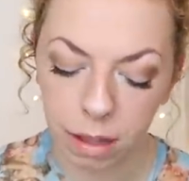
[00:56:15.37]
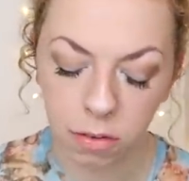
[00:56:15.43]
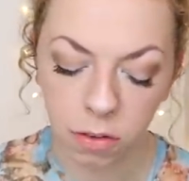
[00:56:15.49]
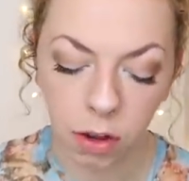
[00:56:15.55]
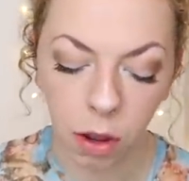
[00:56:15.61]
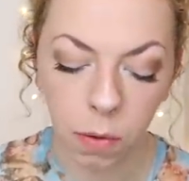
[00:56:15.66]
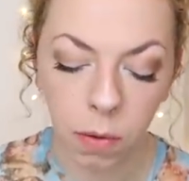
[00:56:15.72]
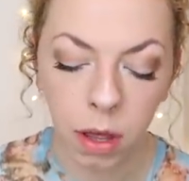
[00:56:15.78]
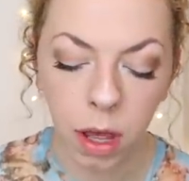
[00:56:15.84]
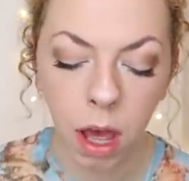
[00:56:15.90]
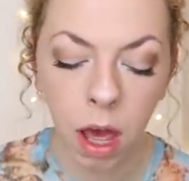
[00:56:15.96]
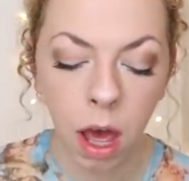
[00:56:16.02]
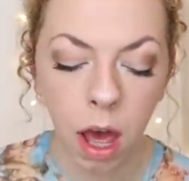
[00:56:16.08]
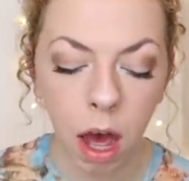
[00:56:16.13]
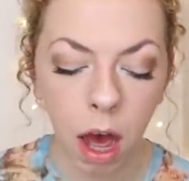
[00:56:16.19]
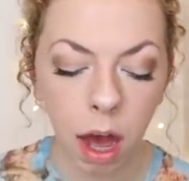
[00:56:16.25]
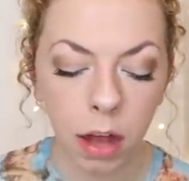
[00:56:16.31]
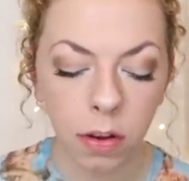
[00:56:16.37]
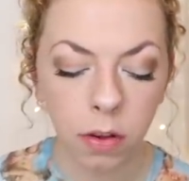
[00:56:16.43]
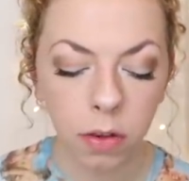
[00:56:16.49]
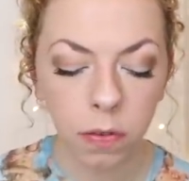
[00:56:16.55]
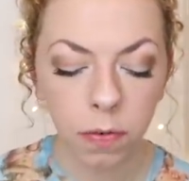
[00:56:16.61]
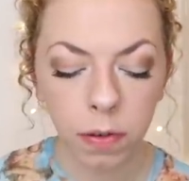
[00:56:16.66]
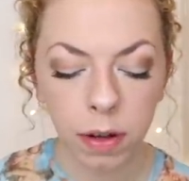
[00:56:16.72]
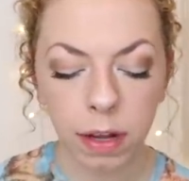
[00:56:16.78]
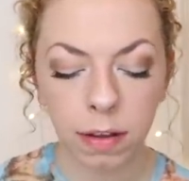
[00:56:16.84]
So I do
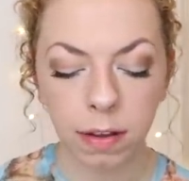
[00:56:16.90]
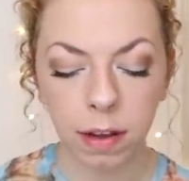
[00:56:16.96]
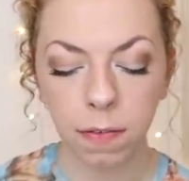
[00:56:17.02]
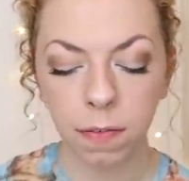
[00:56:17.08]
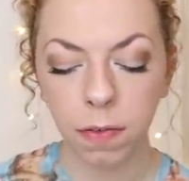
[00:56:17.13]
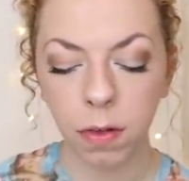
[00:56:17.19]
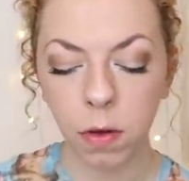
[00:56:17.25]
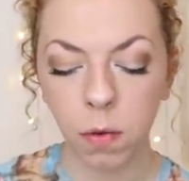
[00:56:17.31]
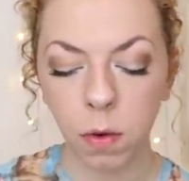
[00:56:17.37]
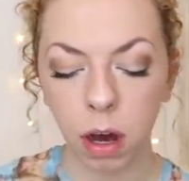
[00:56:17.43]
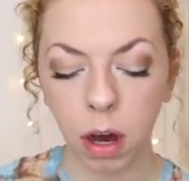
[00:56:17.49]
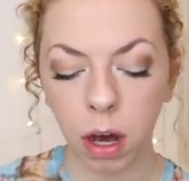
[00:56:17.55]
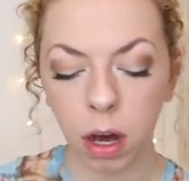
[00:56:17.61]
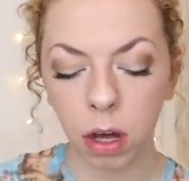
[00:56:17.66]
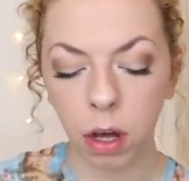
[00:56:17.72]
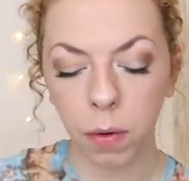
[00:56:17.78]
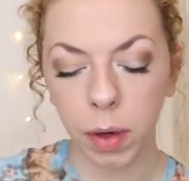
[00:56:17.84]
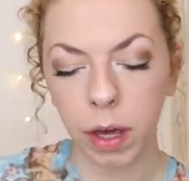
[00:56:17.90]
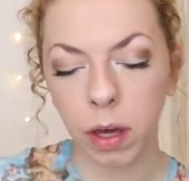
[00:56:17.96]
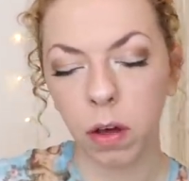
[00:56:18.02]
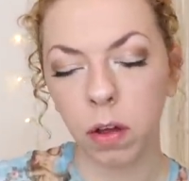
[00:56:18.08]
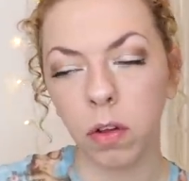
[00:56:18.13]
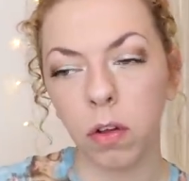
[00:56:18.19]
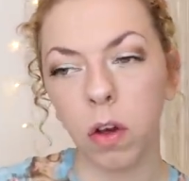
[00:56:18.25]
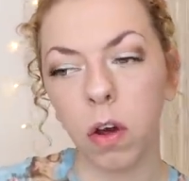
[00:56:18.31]
feel as if you are going